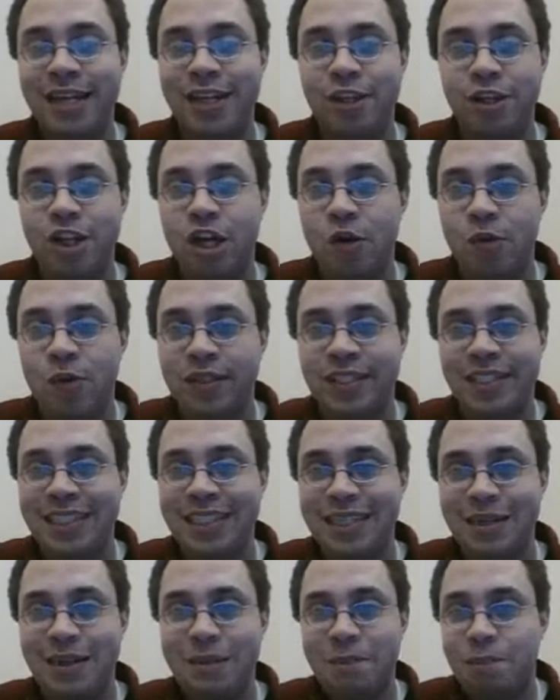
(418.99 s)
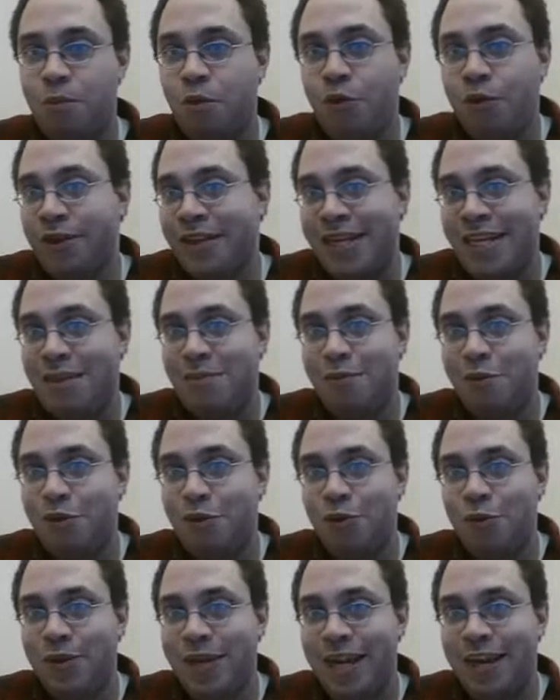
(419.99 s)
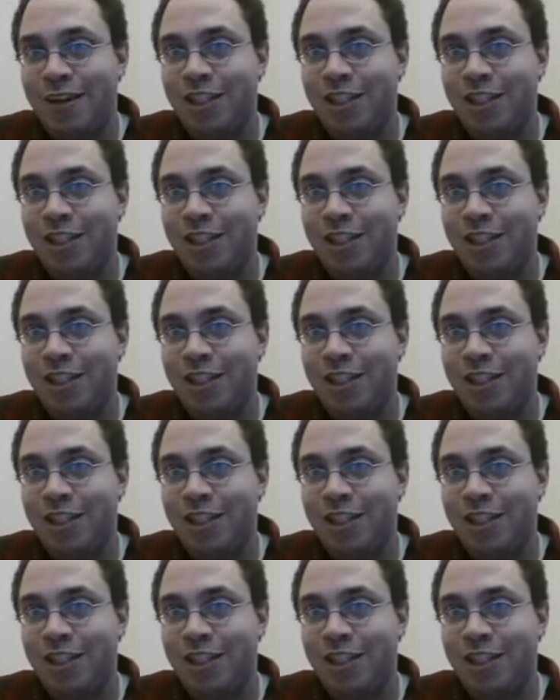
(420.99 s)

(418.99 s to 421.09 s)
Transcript: the ko isn't important anymore, who cares